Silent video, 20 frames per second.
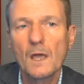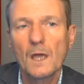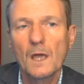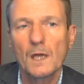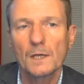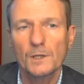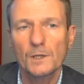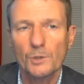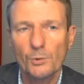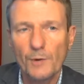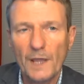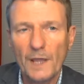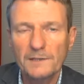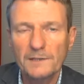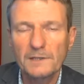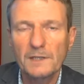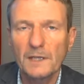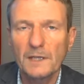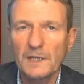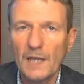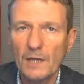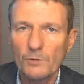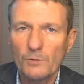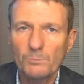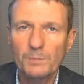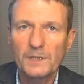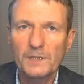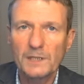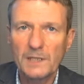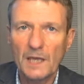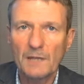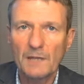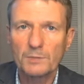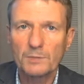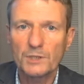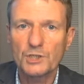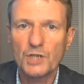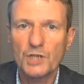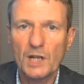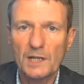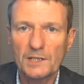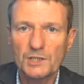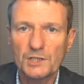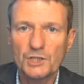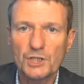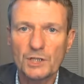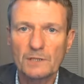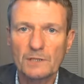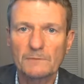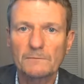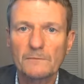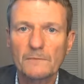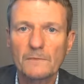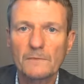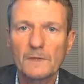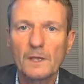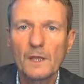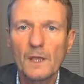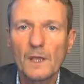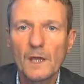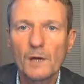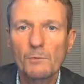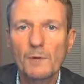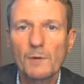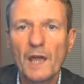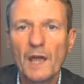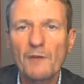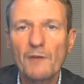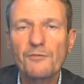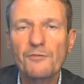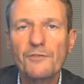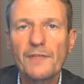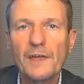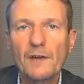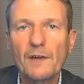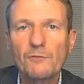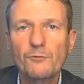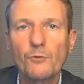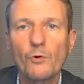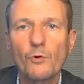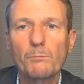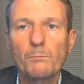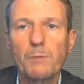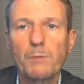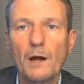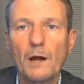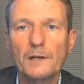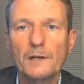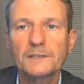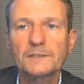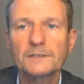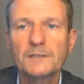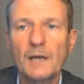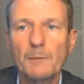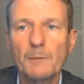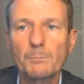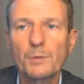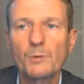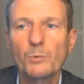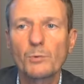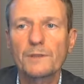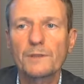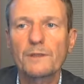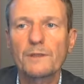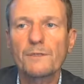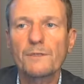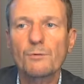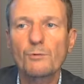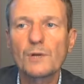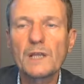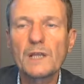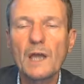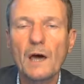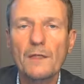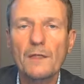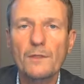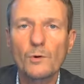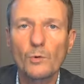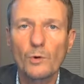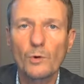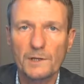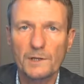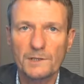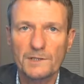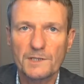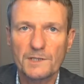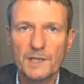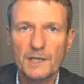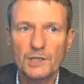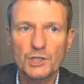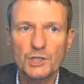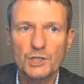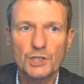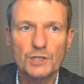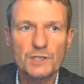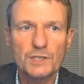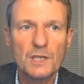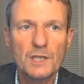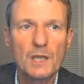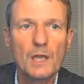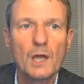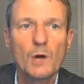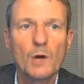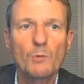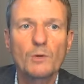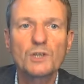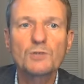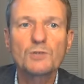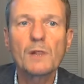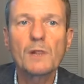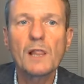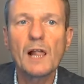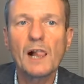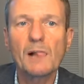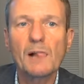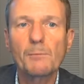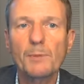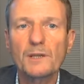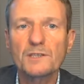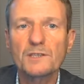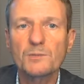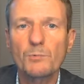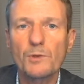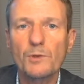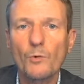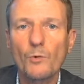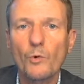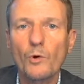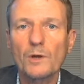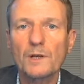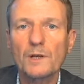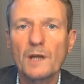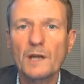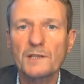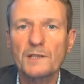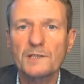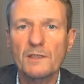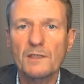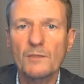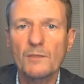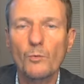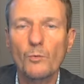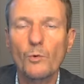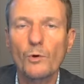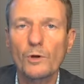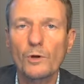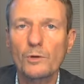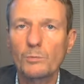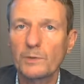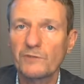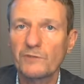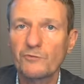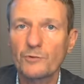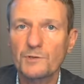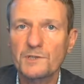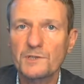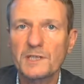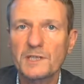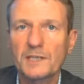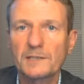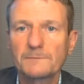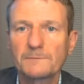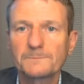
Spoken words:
Creating an AOP can be challenging. We have therefore partnered up with 3 other organizations which will help us with organizing the work we foresee.